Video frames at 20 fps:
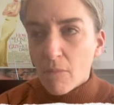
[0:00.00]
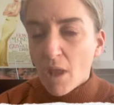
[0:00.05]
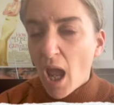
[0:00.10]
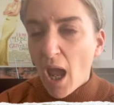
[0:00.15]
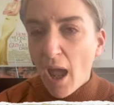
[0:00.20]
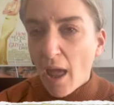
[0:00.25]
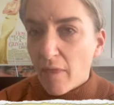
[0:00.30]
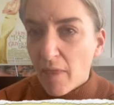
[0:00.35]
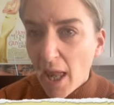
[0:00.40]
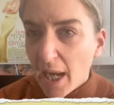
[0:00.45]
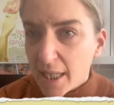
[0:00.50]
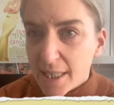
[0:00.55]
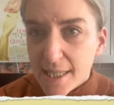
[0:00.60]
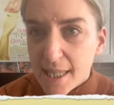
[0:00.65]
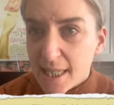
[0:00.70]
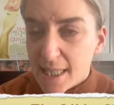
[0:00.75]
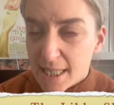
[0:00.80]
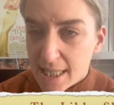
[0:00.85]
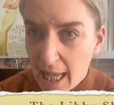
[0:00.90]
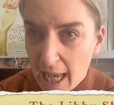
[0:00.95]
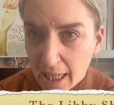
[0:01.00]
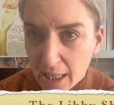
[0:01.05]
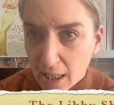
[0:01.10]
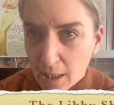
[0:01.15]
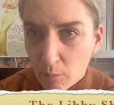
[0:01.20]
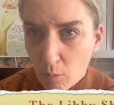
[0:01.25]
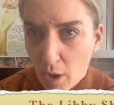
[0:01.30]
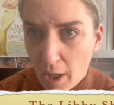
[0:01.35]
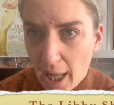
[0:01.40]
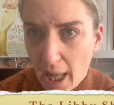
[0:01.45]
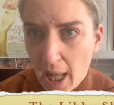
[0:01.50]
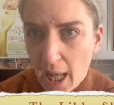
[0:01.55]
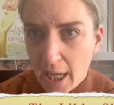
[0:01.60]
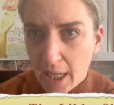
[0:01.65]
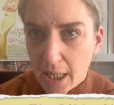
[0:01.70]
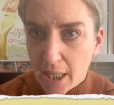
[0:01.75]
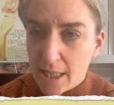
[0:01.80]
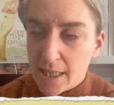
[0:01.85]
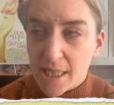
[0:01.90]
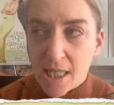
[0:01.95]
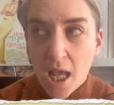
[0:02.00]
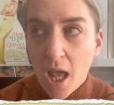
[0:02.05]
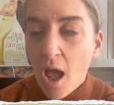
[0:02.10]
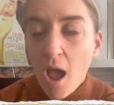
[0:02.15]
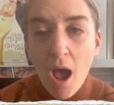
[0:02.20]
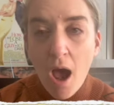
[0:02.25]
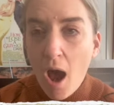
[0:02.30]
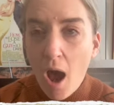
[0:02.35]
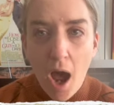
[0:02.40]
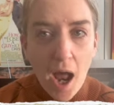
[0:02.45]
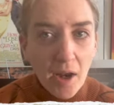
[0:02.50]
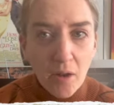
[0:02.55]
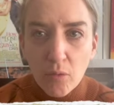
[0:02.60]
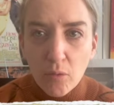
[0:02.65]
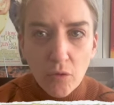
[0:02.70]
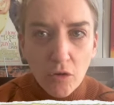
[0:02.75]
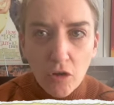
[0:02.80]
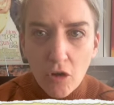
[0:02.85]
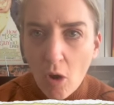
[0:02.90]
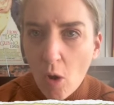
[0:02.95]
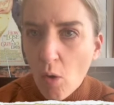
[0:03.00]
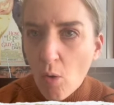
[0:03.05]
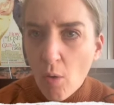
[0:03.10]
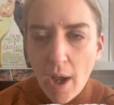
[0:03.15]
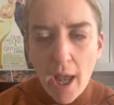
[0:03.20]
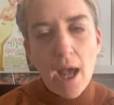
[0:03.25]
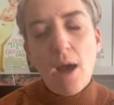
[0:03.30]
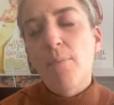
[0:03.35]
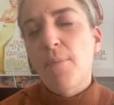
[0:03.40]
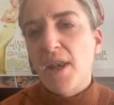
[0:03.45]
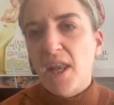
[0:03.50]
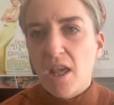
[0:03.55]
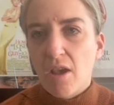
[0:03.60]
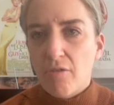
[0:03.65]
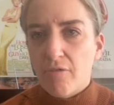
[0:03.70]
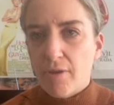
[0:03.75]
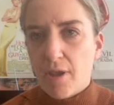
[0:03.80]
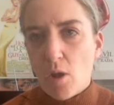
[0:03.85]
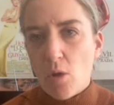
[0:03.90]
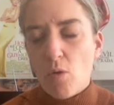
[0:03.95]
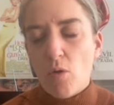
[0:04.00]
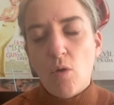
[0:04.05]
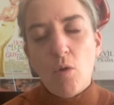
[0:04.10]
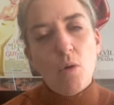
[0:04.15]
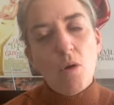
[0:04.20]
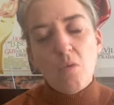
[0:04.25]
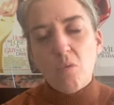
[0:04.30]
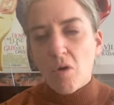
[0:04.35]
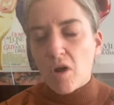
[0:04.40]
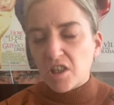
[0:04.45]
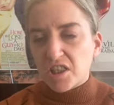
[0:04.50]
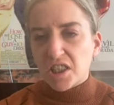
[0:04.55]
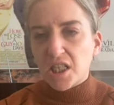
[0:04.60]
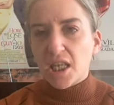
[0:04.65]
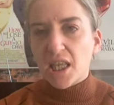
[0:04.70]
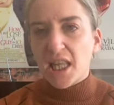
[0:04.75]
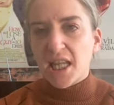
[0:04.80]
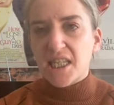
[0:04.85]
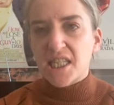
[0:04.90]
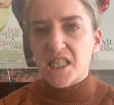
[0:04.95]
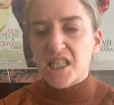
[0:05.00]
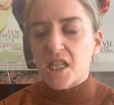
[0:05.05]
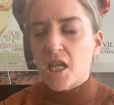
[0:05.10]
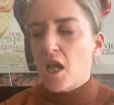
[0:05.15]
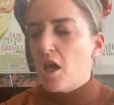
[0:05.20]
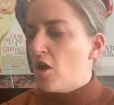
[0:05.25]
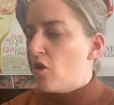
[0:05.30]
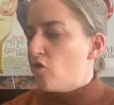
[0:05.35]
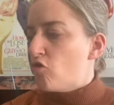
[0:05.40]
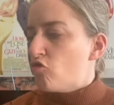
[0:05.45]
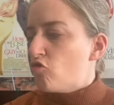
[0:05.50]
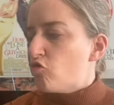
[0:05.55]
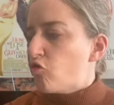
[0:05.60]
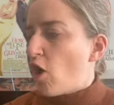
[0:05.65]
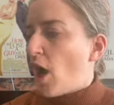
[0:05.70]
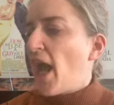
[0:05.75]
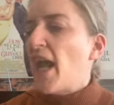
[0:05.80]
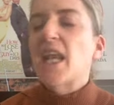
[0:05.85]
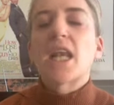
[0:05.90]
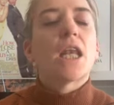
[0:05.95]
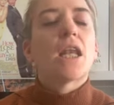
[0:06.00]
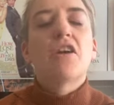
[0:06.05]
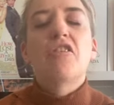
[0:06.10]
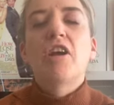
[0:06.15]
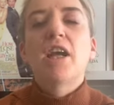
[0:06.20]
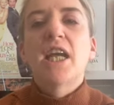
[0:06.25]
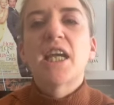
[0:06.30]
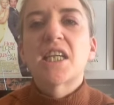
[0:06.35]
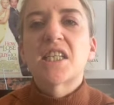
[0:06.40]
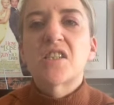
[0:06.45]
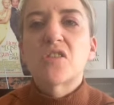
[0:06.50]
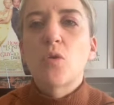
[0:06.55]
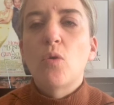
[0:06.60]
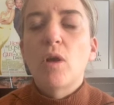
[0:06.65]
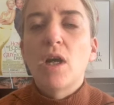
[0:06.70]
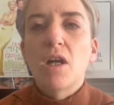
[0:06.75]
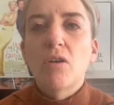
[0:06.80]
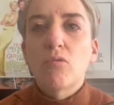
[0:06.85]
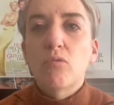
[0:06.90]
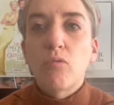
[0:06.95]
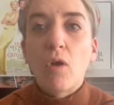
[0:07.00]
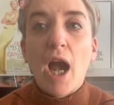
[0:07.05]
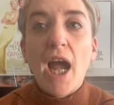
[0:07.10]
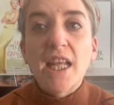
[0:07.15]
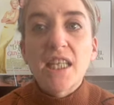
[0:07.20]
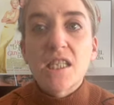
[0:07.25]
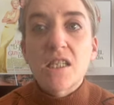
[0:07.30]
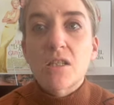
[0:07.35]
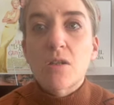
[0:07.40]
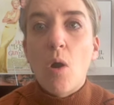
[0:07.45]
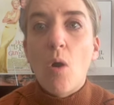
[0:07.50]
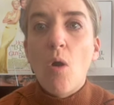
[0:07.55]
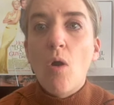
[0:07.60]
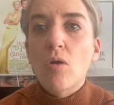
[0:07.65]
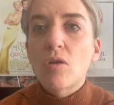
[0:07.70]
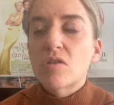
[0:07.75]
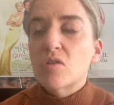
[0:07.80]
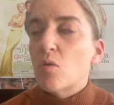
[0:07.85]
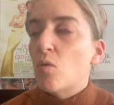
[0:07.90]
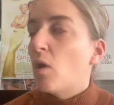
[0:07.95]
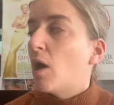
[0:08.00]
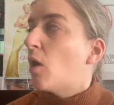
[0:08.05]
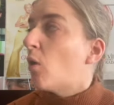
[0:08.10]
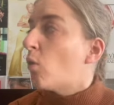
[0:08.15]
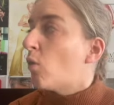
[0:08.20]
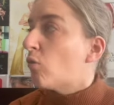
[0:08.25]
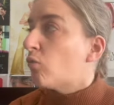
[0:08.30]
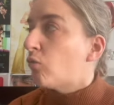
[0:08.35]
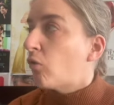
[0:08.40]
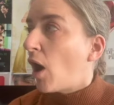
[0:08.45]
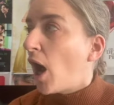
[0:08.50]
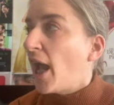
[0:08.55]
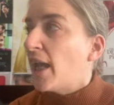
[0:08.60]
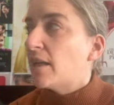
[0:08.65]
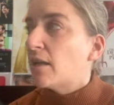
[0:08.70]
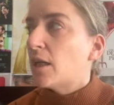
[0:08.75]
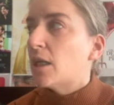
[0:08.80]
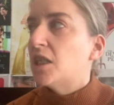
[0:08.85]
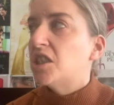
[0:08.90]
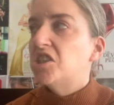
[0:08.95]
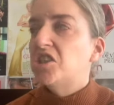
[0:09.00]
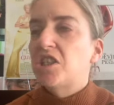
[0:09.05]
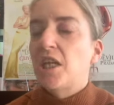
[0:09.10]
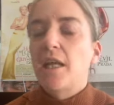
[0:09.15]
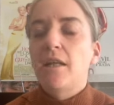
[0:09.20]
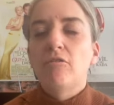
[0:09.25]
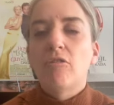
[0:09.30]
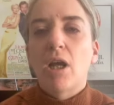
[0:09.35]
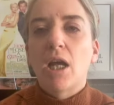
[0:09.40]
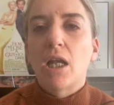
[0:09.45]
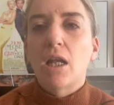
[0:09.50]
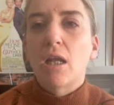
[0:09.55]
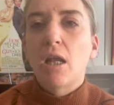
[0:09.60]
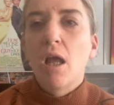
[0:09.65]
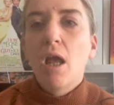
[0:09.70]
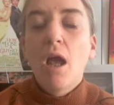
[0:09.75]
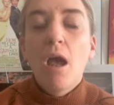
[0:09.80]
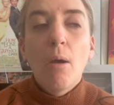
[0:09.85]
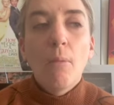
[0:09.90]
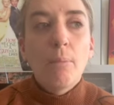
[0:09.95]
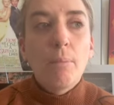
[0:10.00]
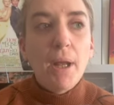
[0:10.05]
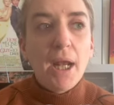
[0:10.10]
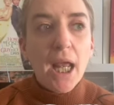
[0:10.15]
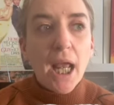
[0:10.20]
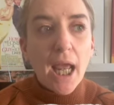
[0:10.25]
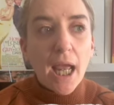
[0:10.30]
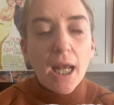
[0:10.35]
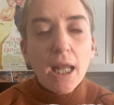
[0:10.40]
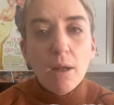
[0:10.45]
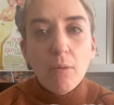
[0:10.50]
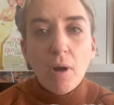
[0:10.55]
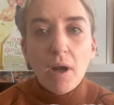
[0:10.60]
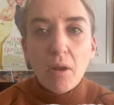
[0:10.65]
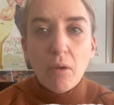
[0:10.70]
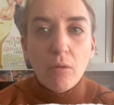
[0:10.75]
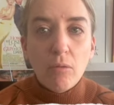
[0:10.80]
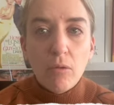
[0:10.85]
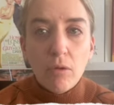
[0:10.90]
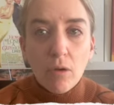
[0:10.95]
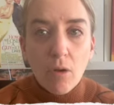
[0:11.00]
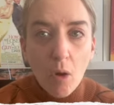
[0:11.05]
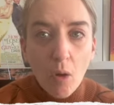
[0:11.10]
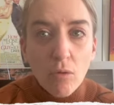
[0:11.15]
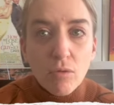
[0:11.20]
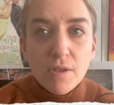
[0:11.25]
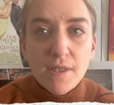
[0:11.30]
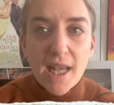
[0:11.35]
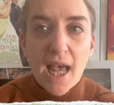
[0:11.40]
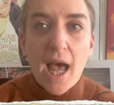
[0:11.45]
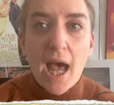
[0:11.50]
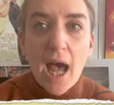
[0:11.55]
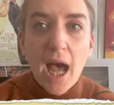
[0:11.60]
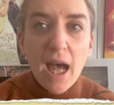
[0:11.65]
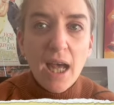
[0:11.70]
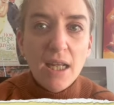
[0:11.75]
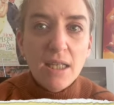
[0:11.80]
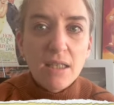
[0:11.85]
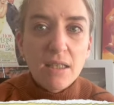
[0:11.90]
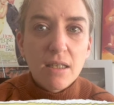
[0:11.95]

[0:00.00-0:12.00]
And that is exactly what art is. I don't know how many of you who are watching this write lyrics or write songs or write in general, but anyone who knows art